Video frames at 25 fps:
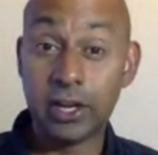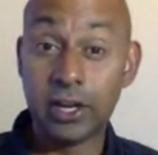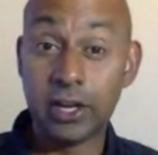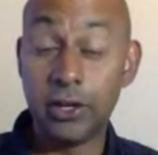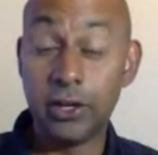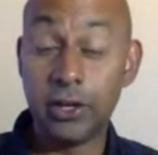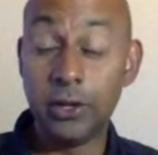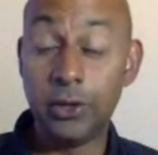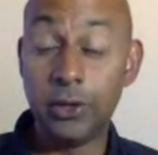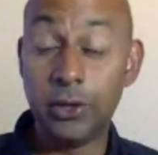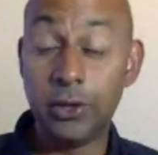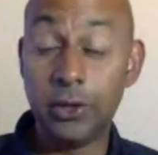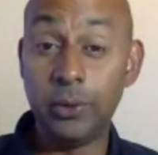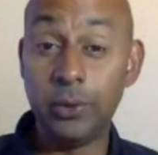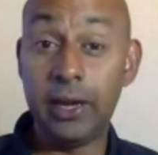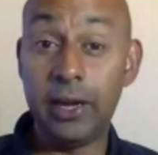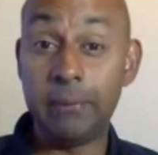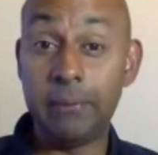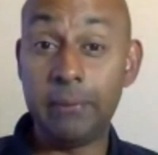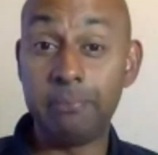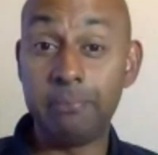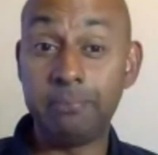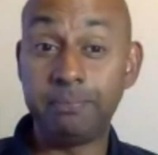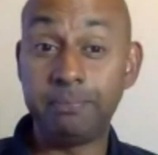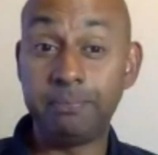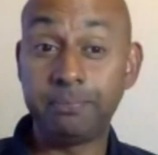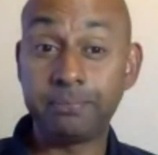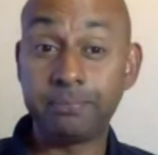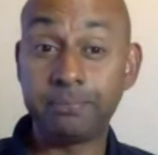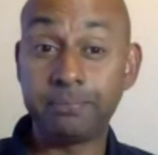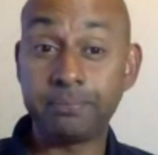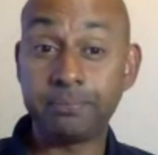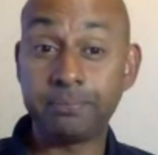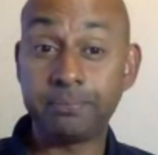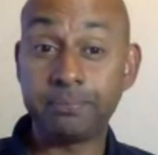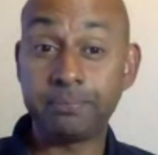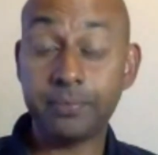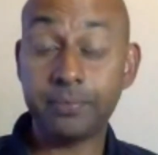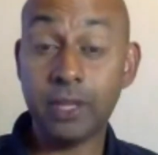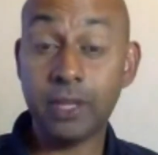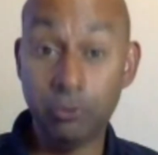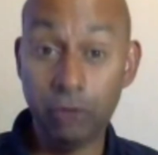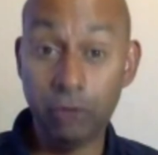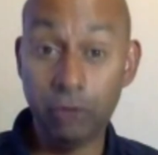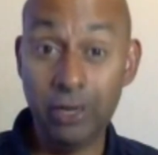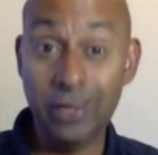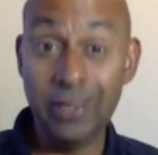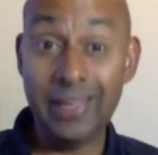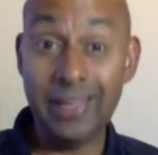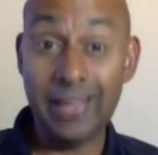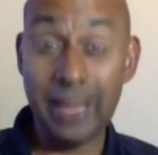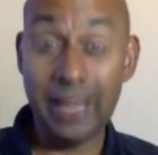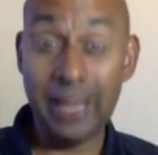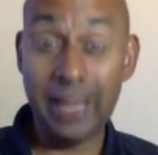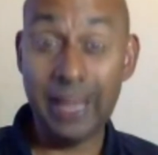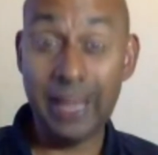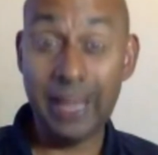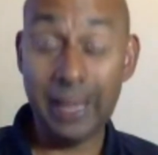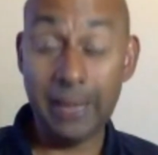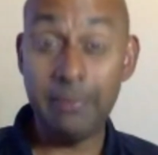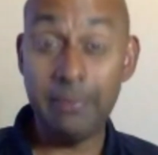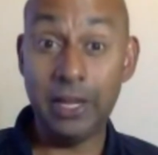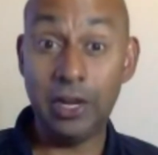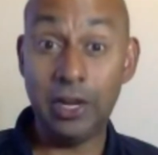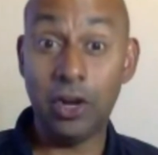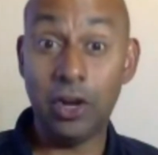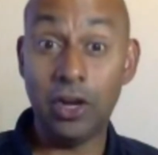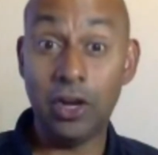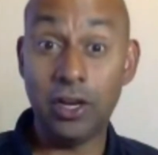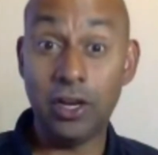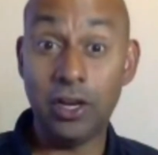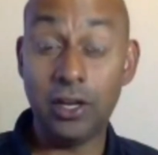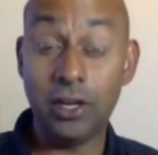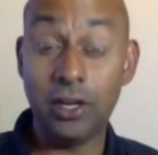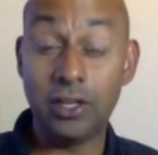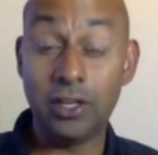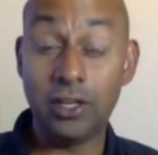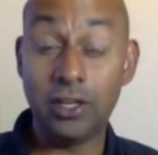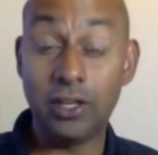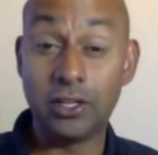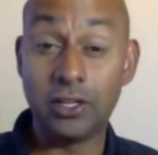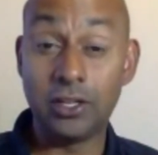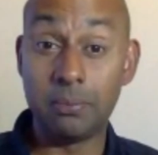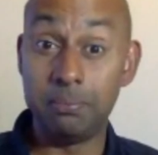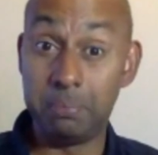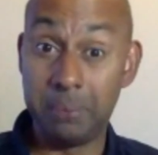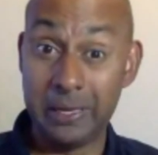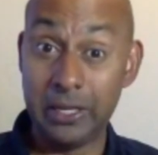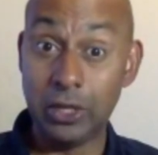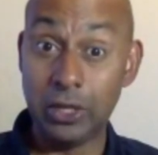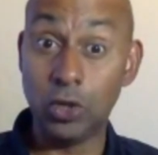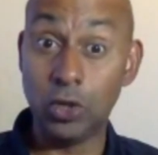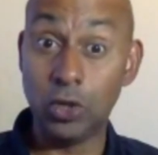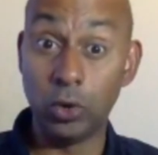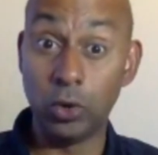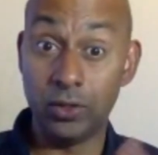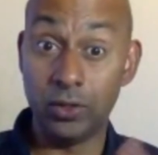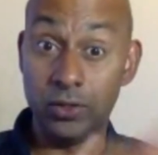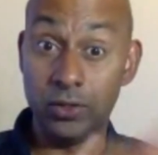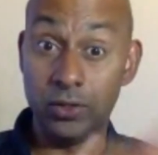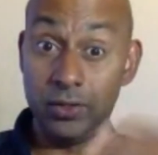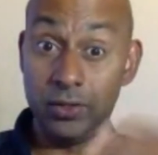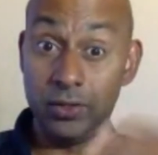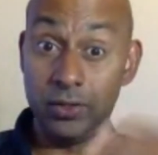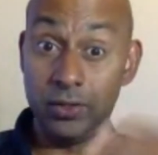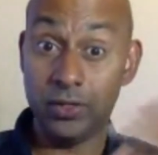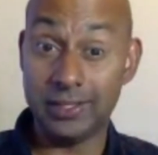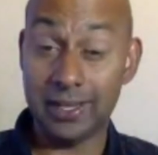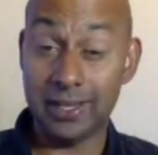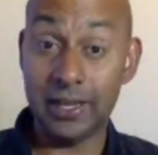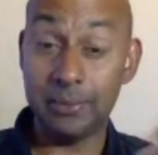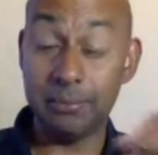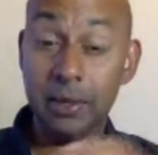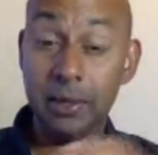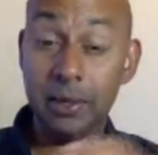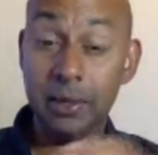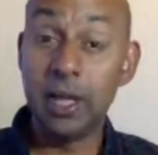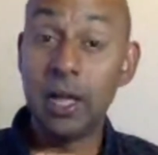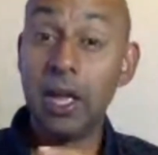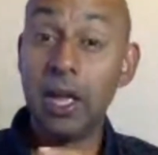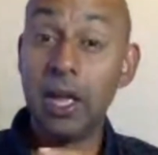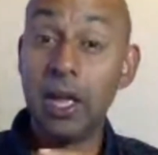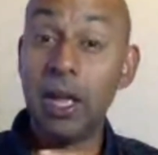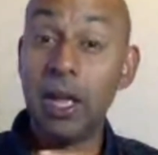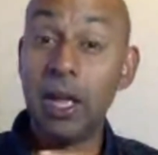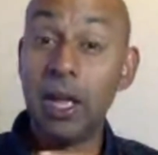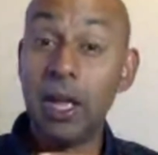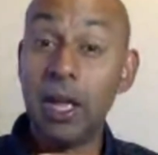So you really can be any height to be good at this game.